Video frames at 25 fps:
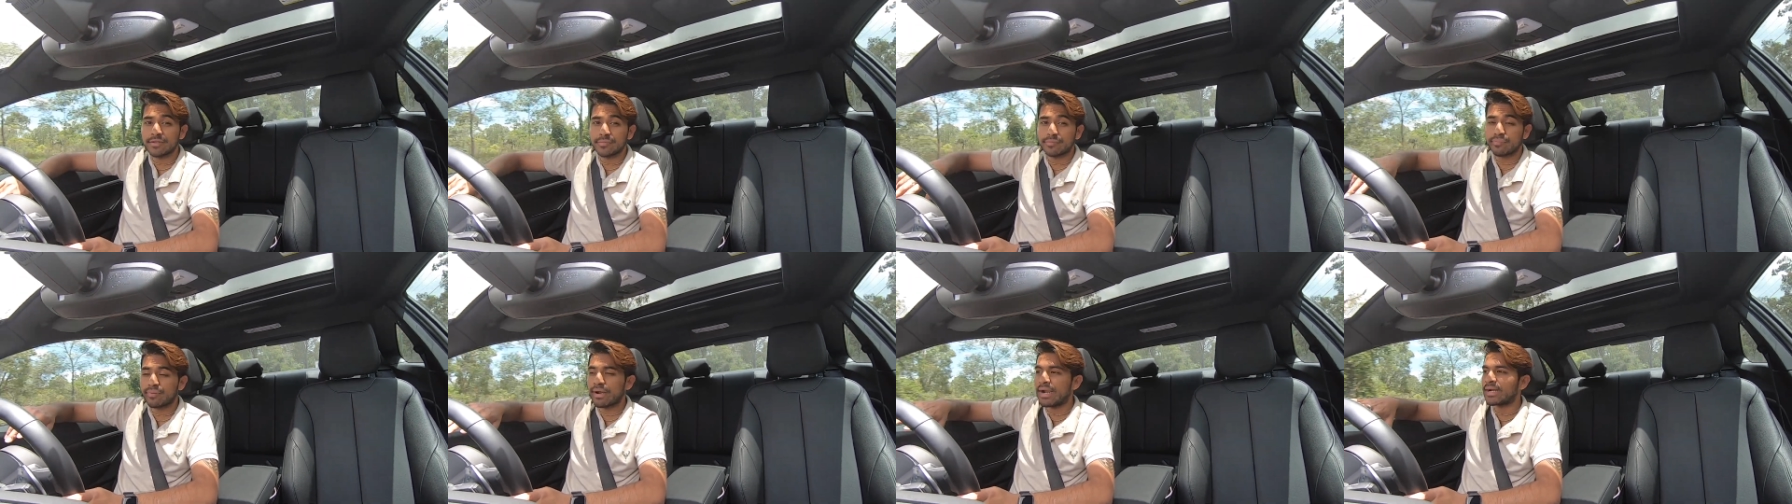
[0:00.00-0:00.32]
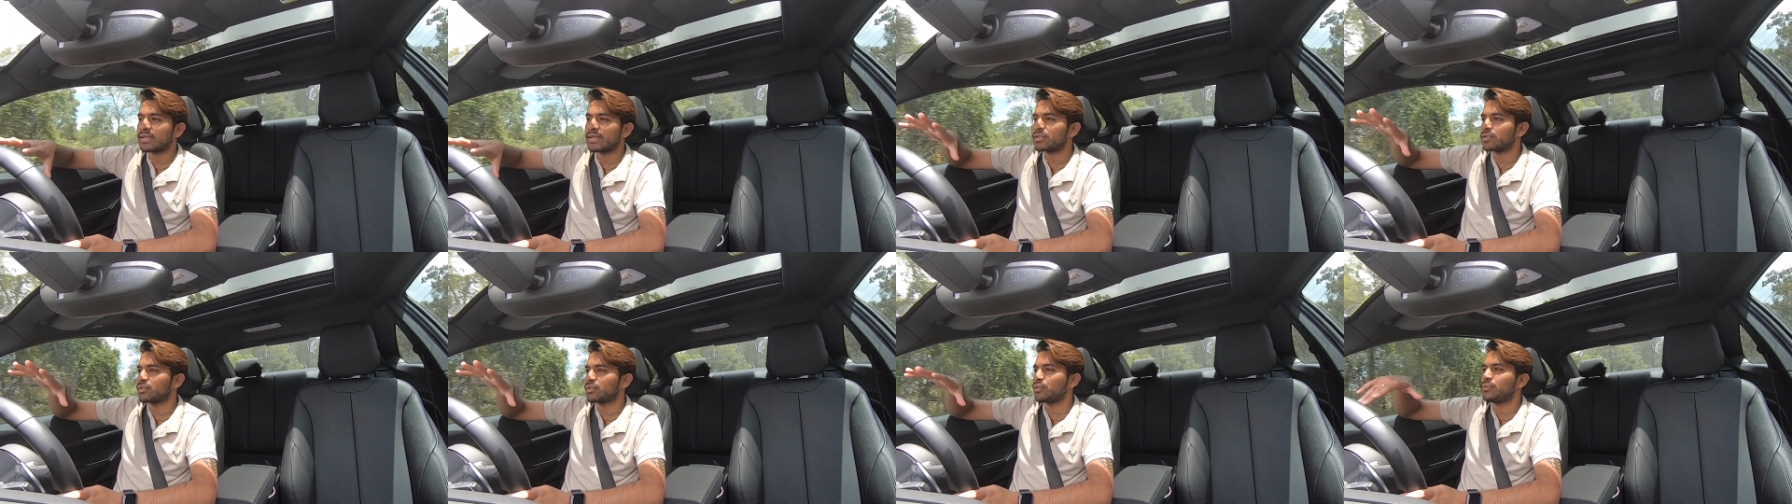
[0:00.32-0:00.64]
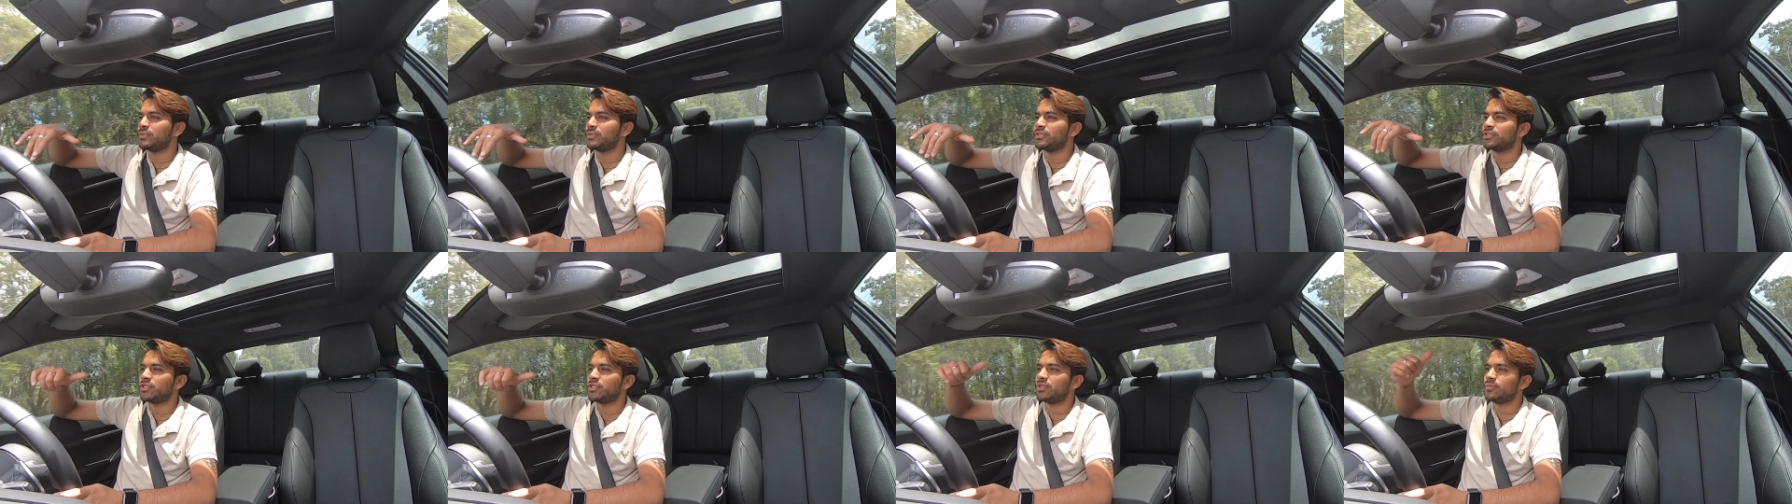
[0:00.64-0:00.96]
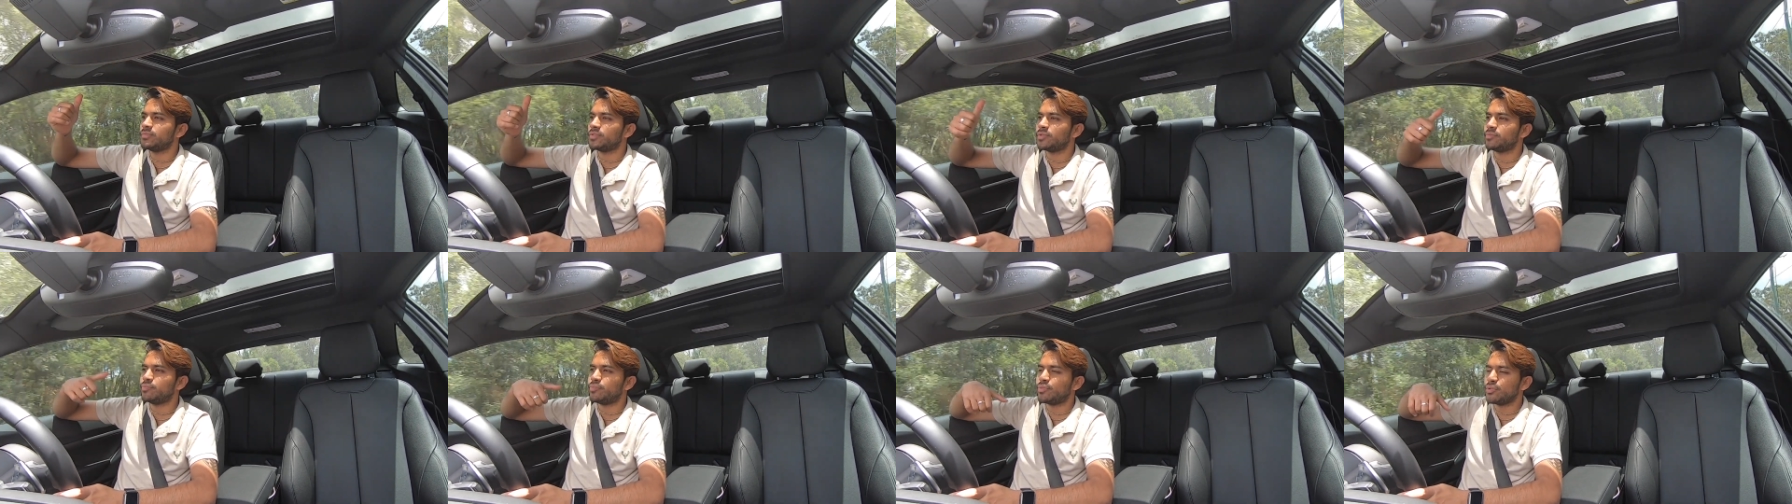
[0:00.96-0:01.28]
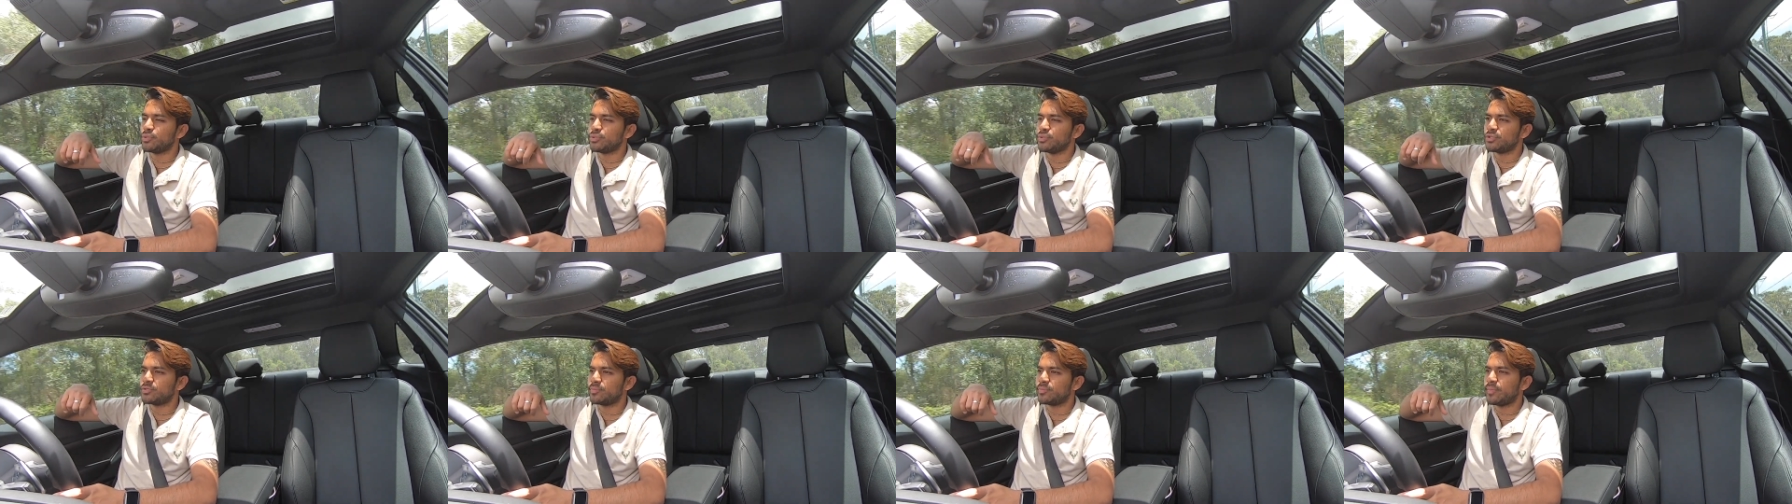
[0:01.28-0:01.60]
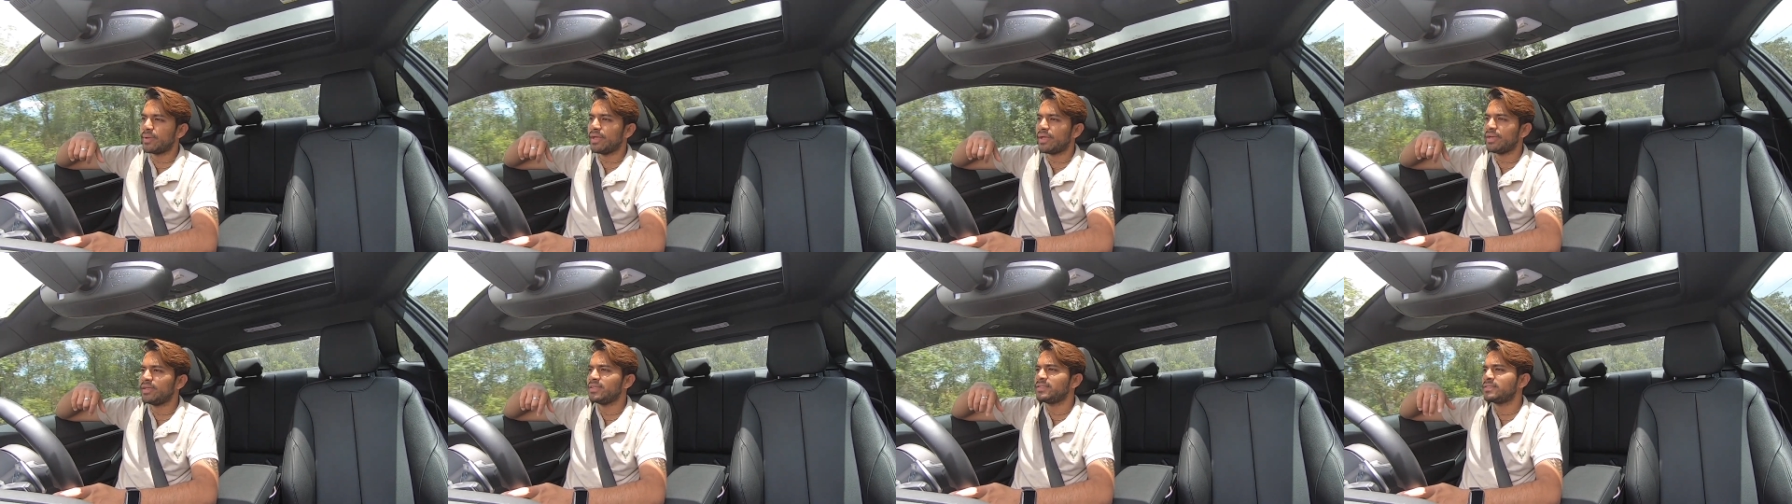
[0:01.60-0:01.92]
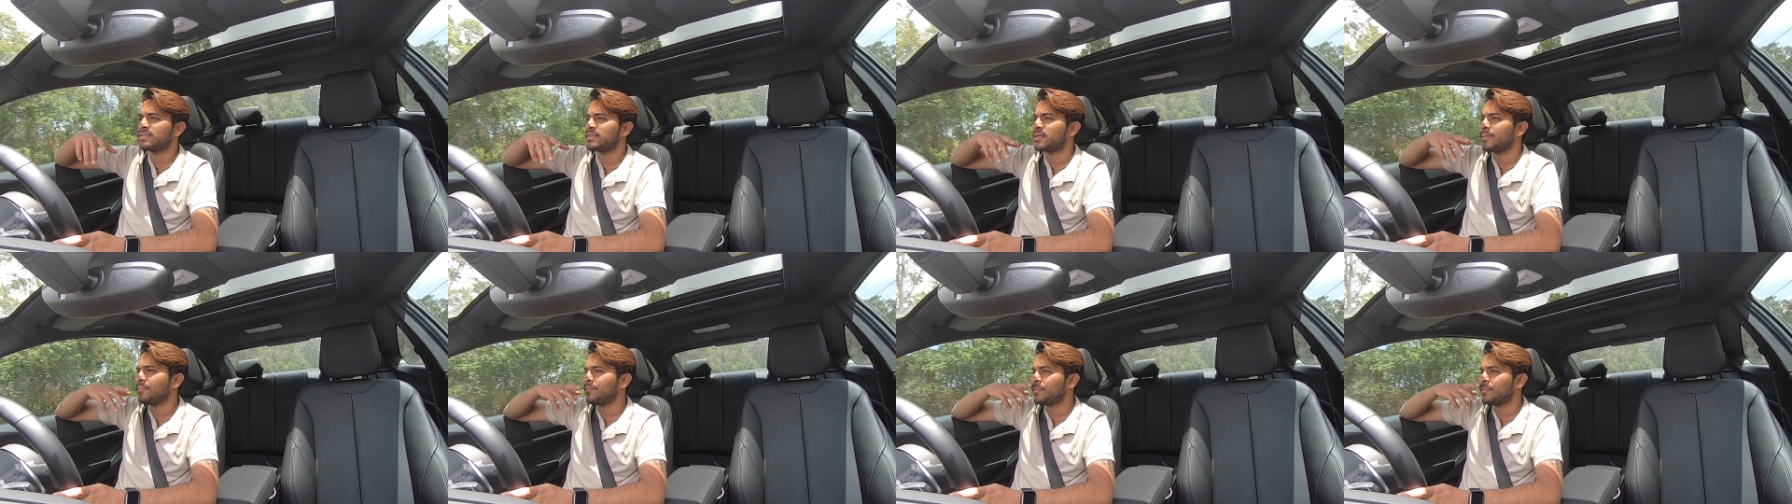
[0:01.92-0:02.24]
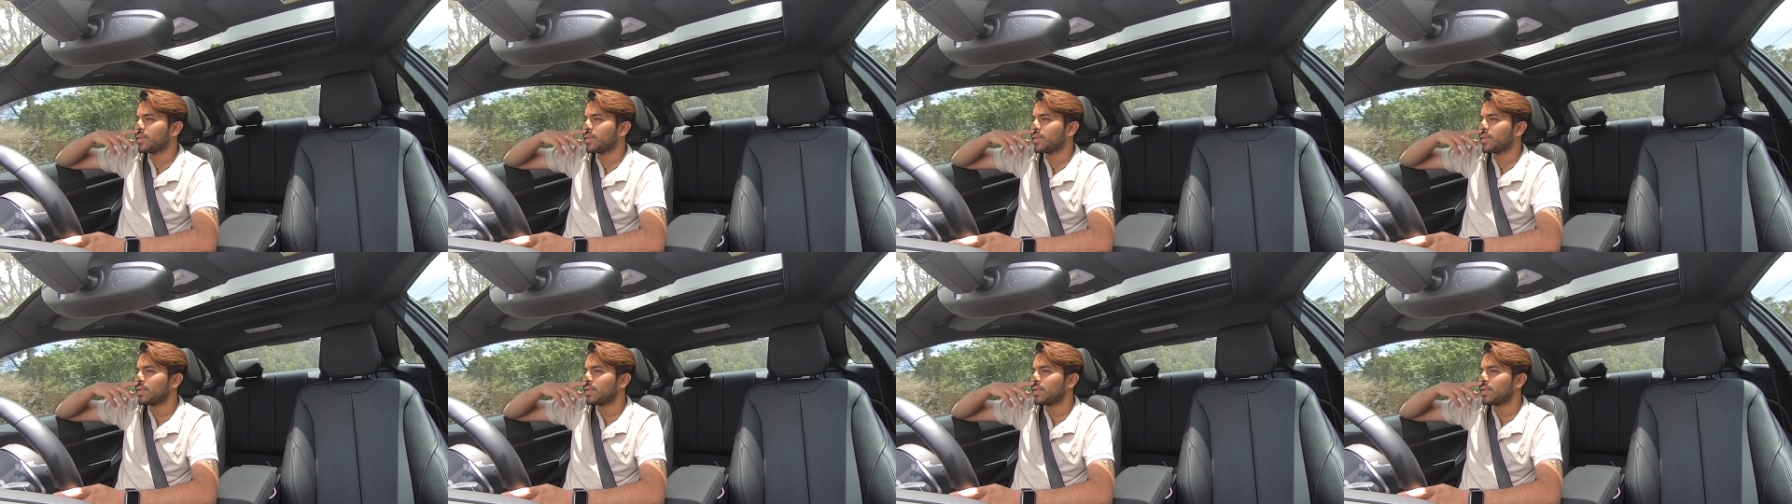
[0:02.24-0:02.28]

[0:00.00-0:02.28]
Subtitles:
practical in terms of boot space.